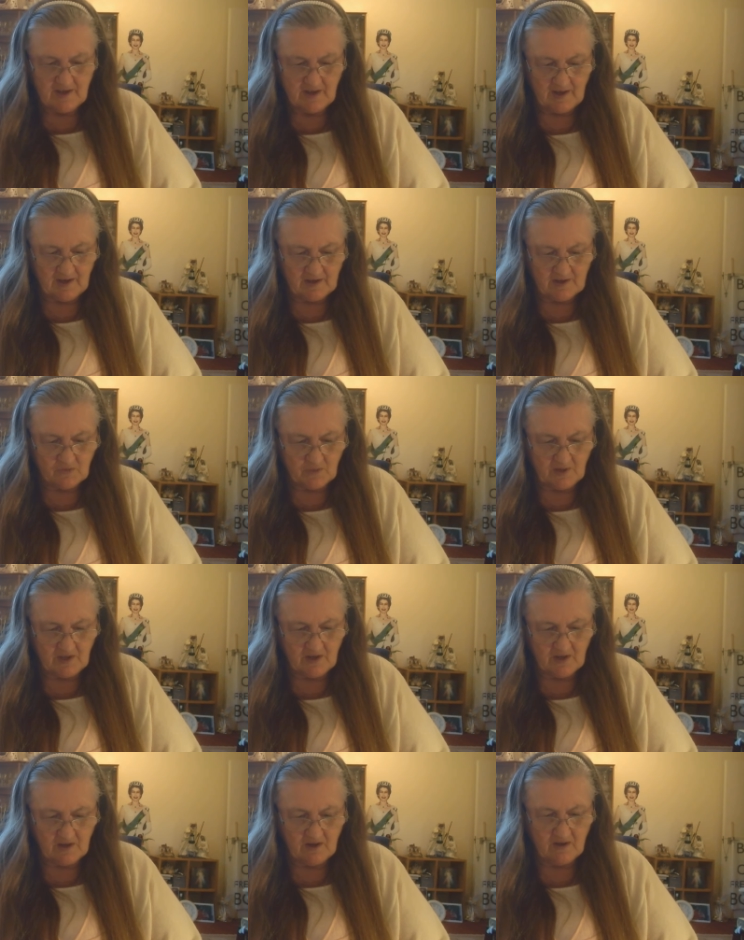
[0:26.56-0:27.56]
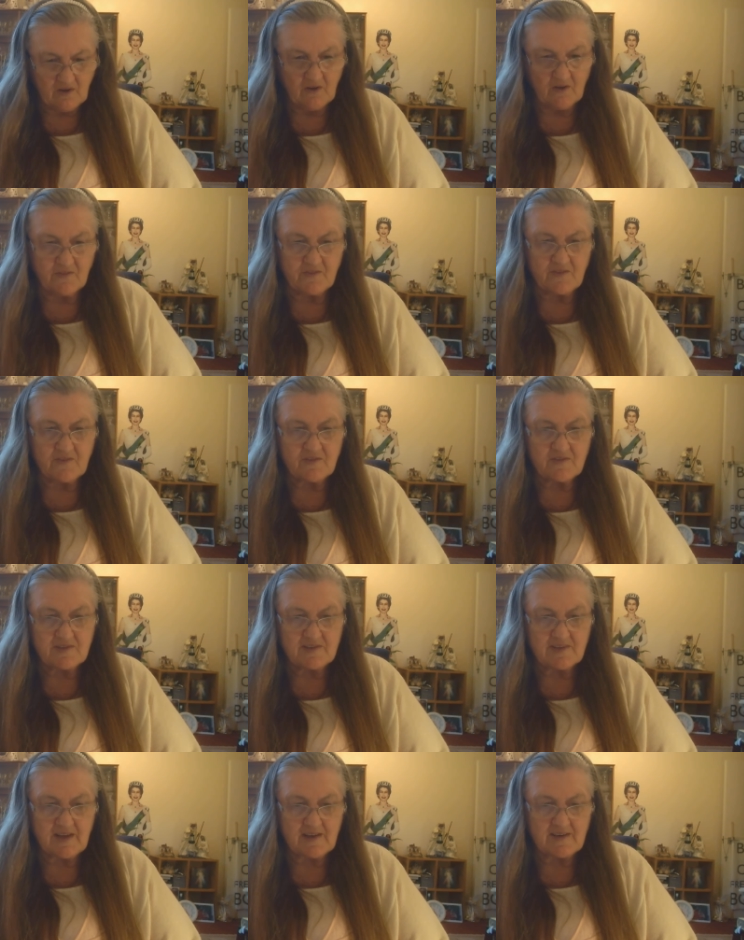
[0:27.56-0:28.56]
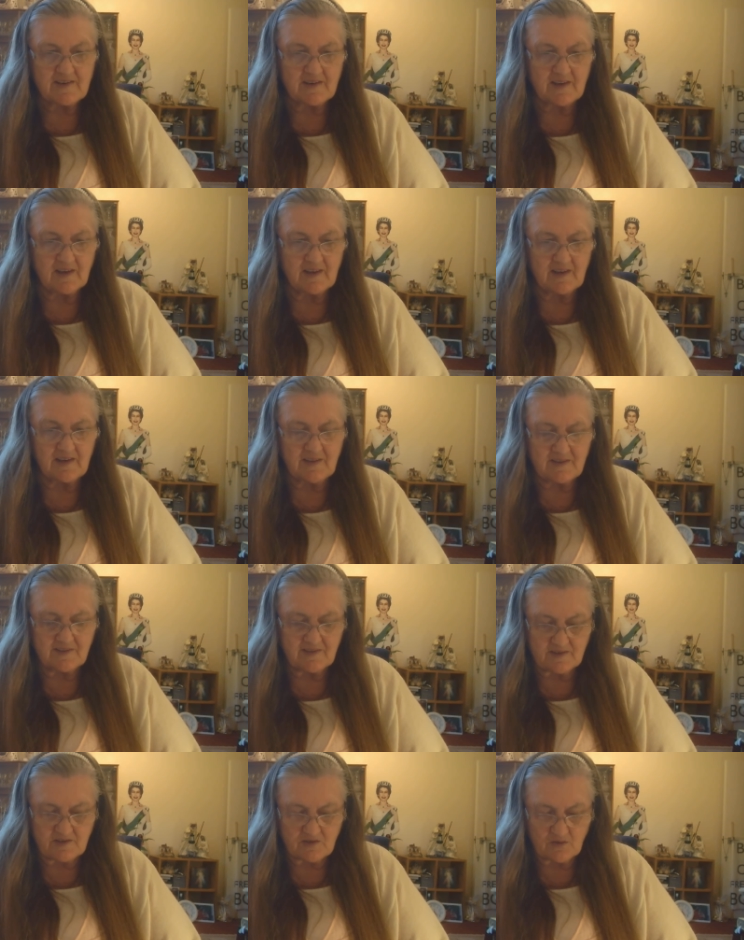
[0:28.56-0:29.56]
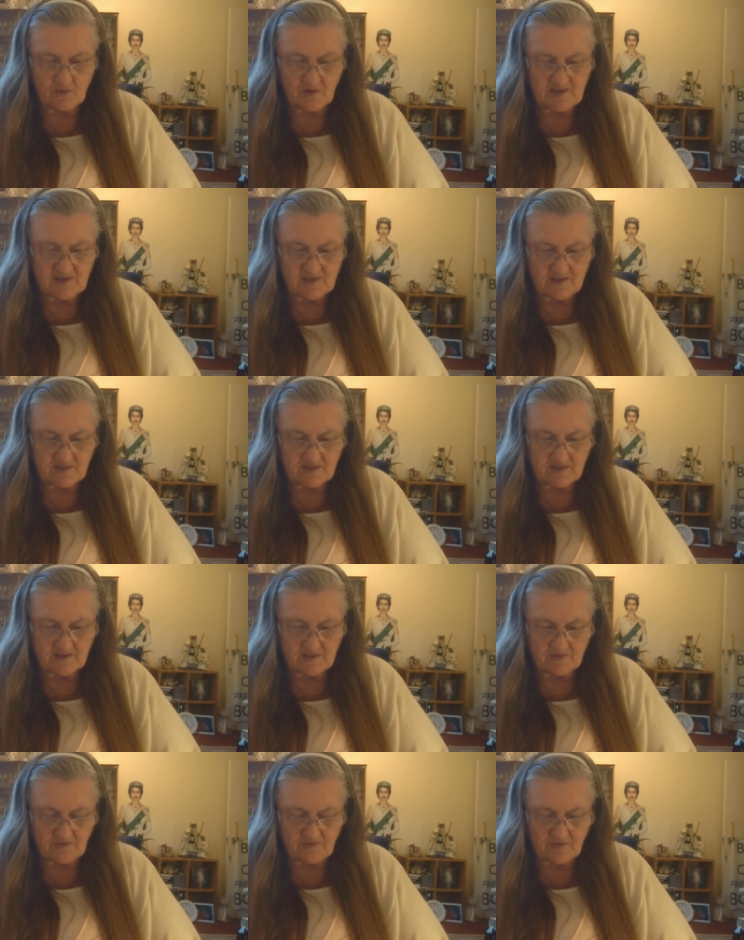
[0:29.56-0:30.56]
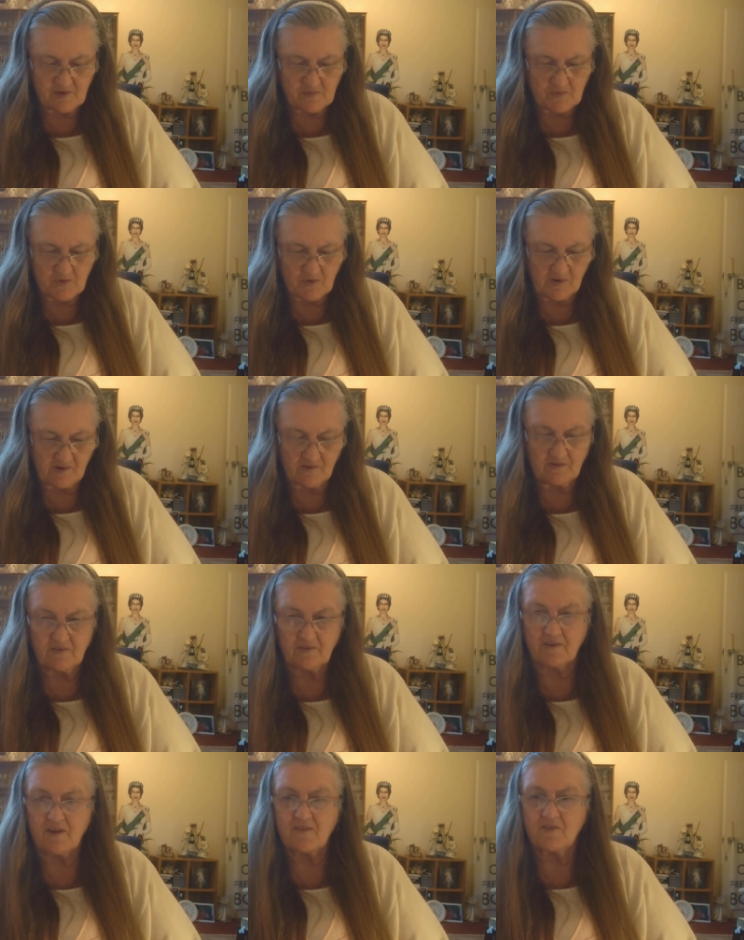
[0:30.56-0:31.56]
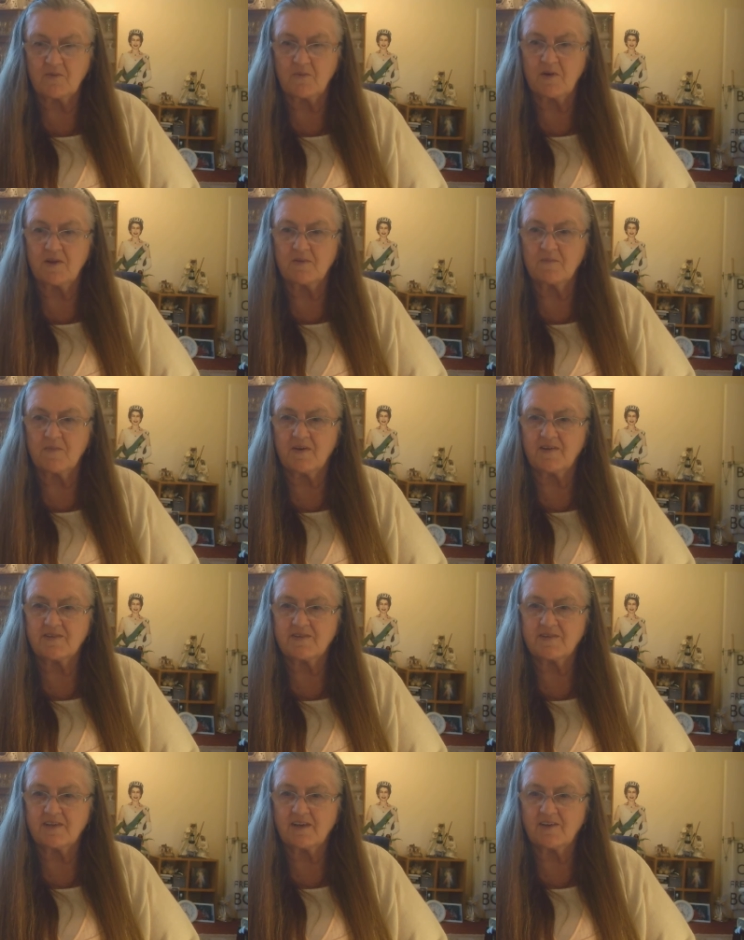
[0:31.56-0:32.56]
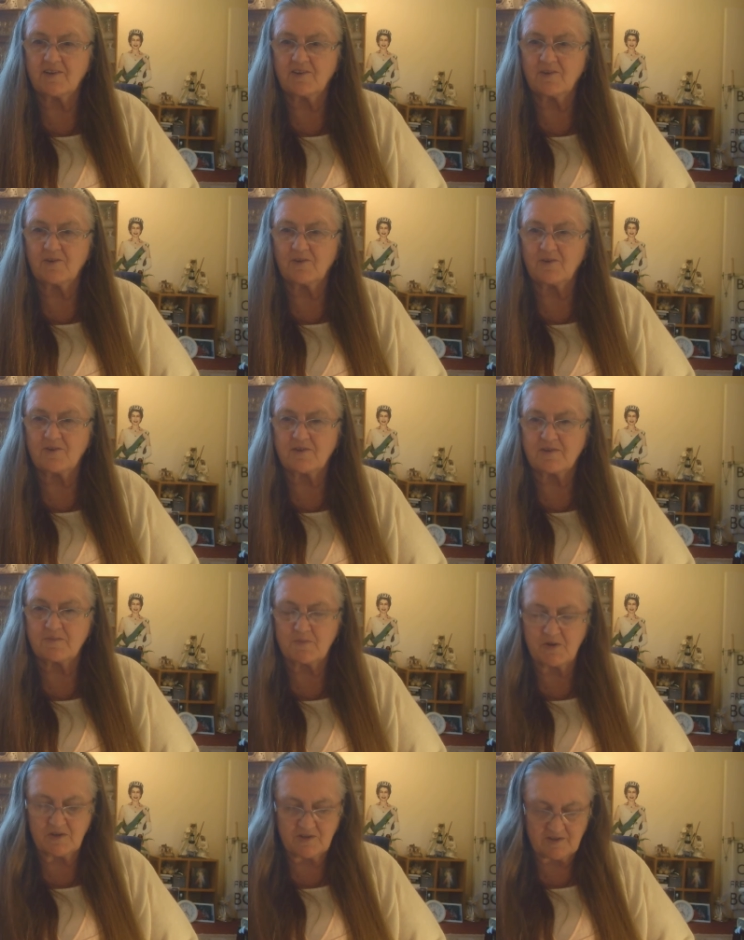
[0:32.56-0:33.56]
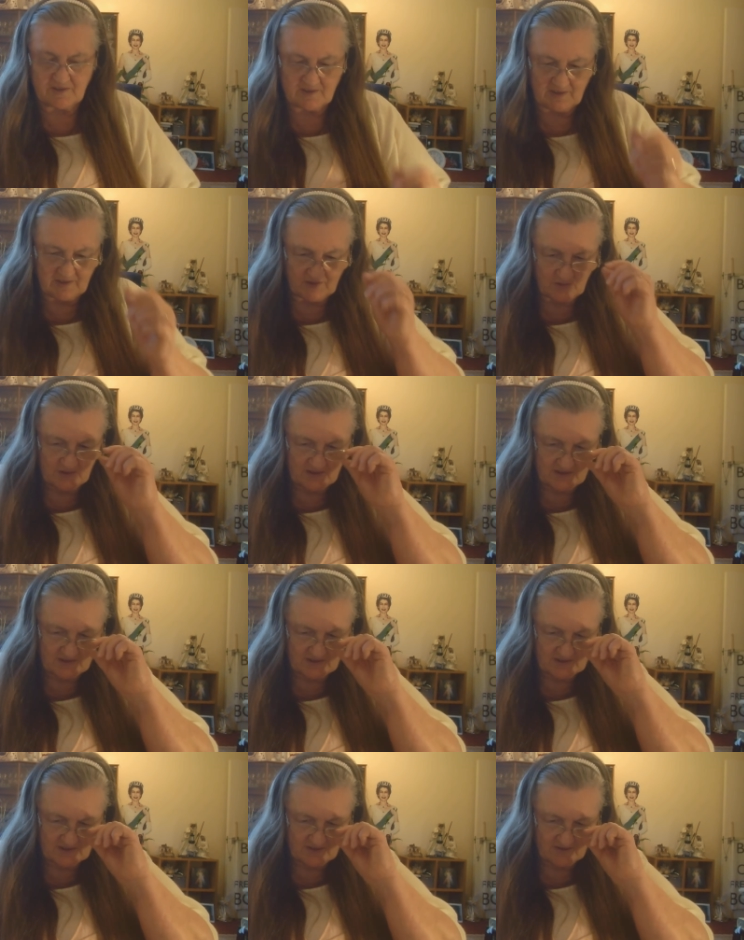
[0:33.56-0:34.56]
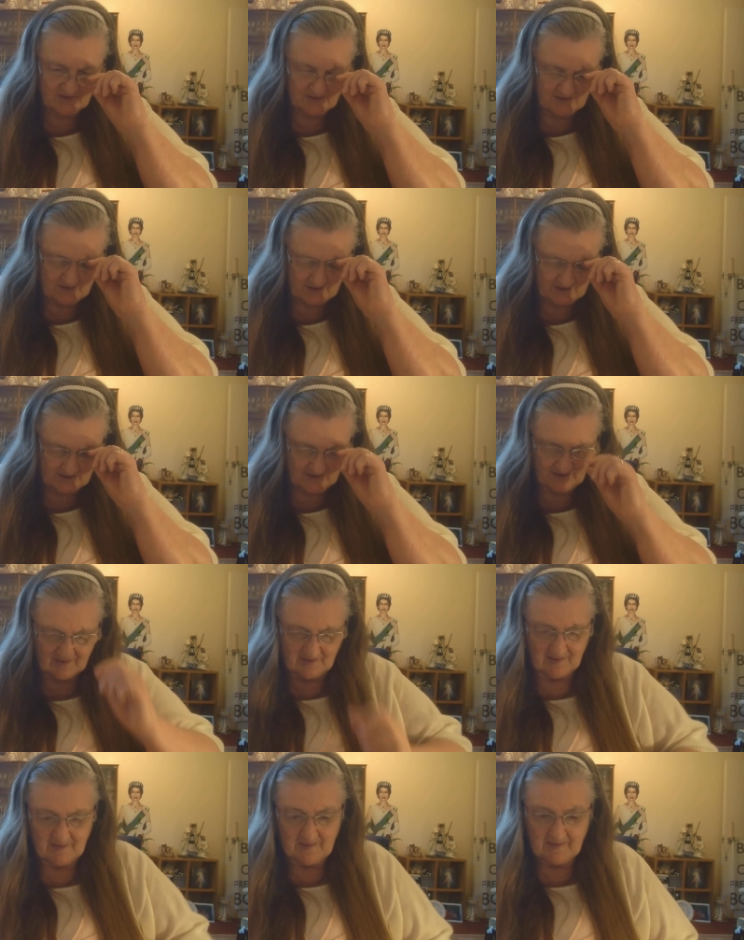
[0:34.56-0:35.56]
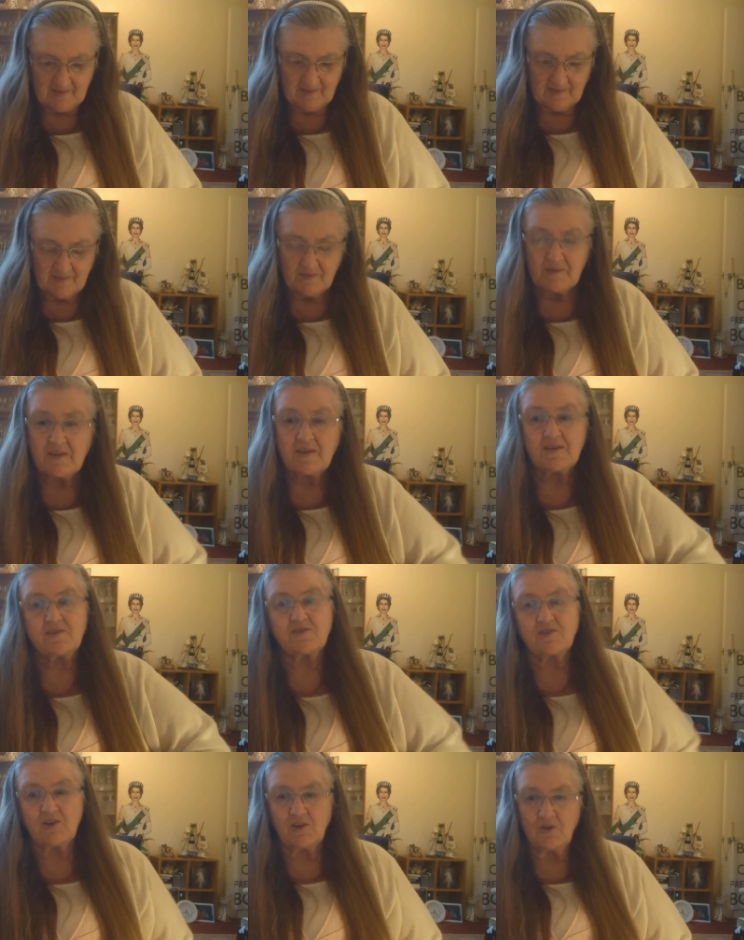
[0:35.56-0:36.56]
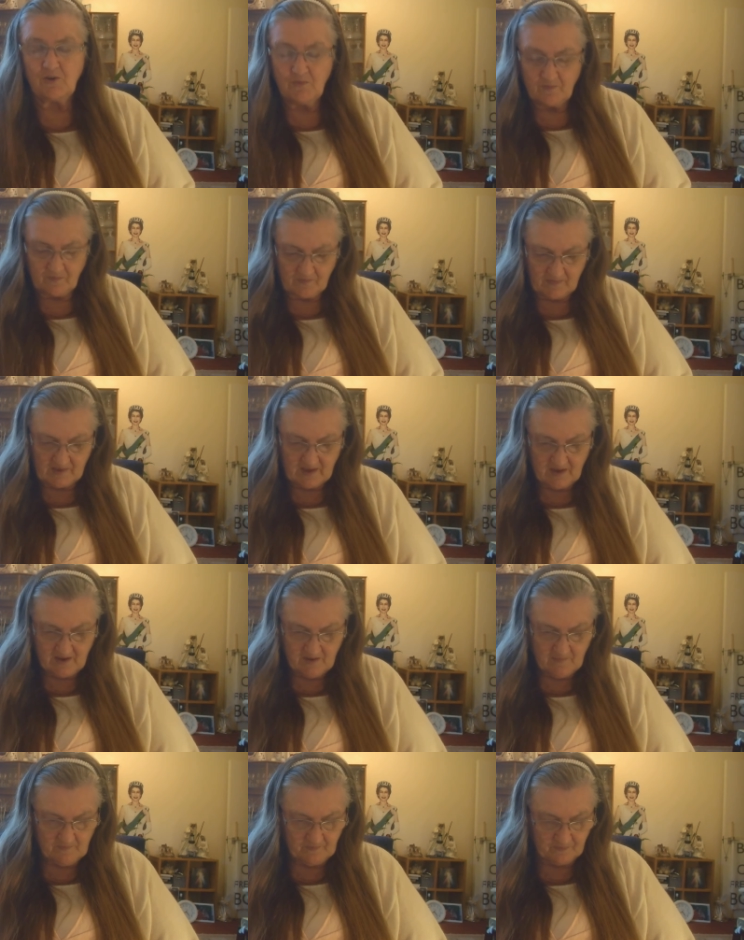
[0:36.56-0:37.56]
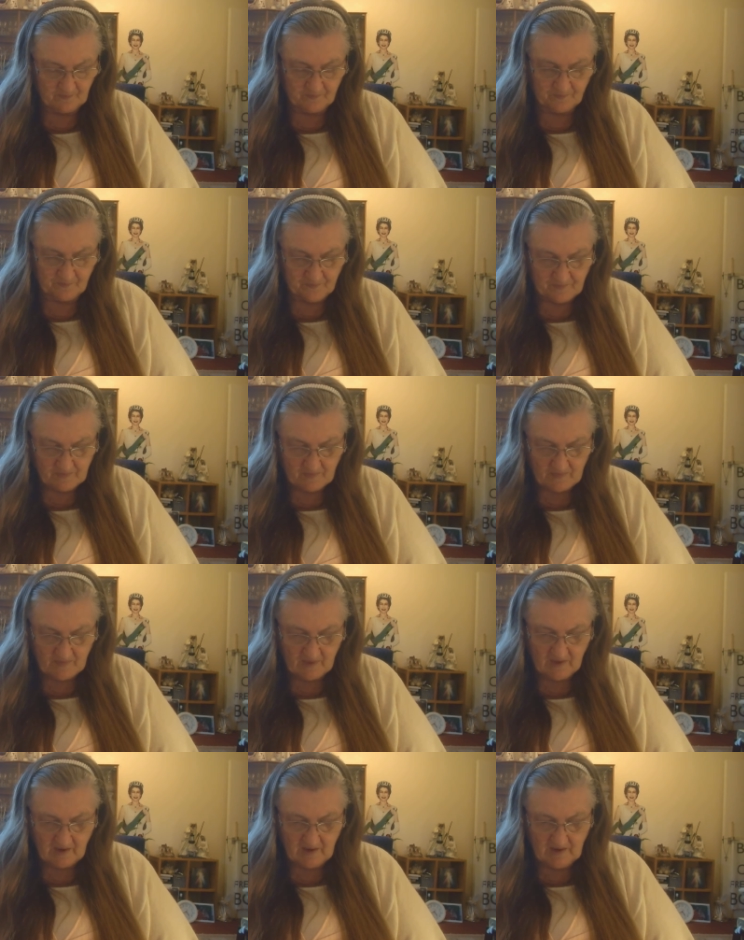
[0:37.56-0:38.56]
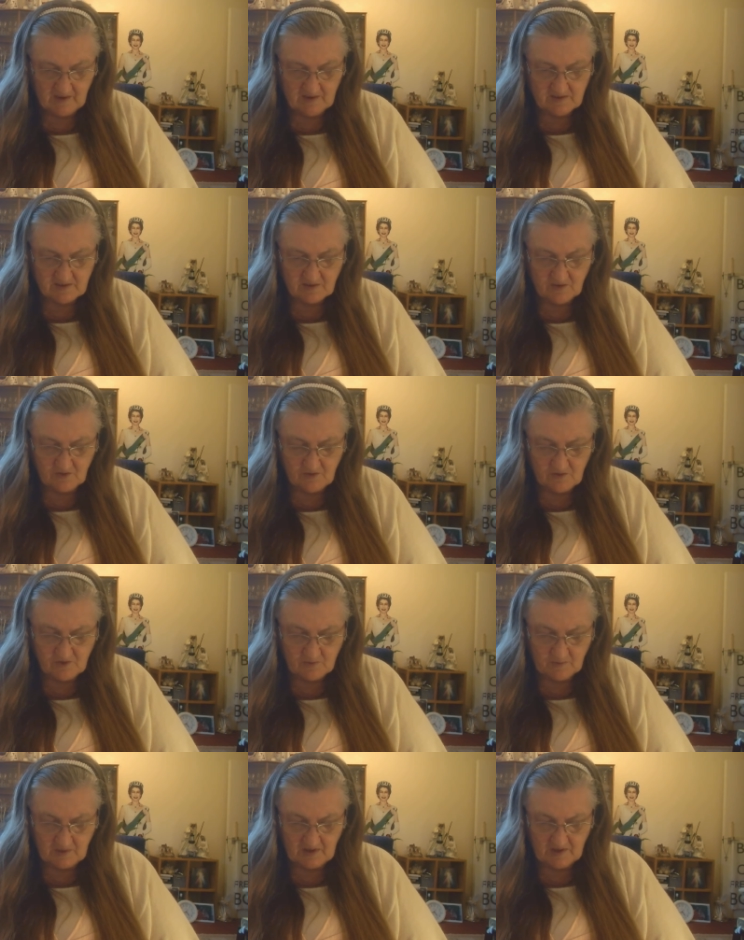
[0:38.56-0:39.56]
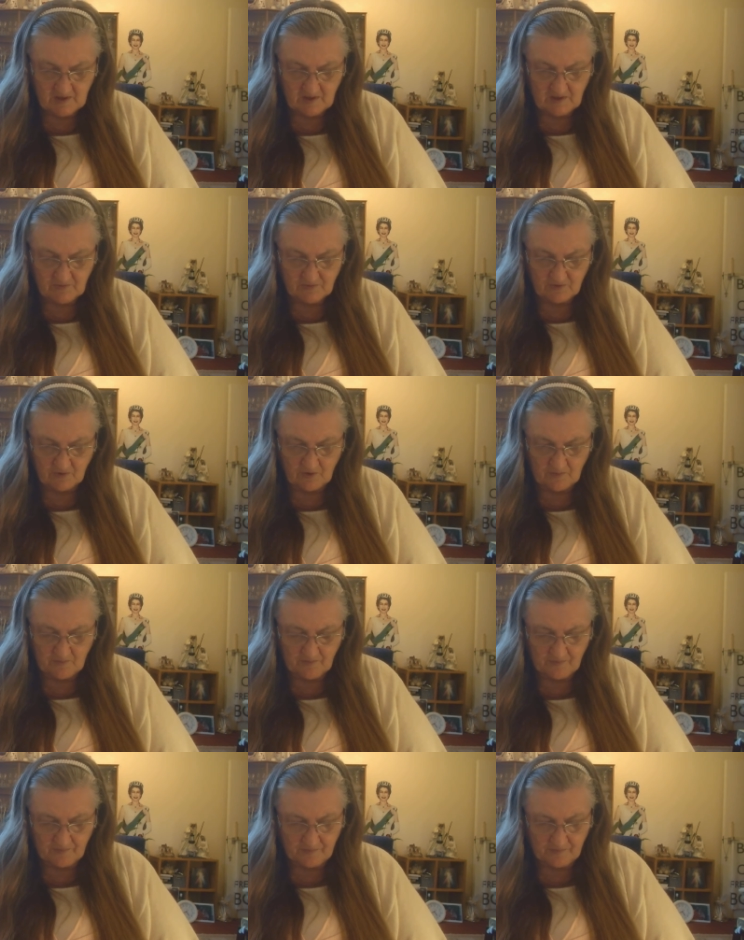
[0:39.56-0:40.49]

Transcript: and we are on Saturday the 20th of February another week my second daughter's birthday 27th now so um, it's going to be from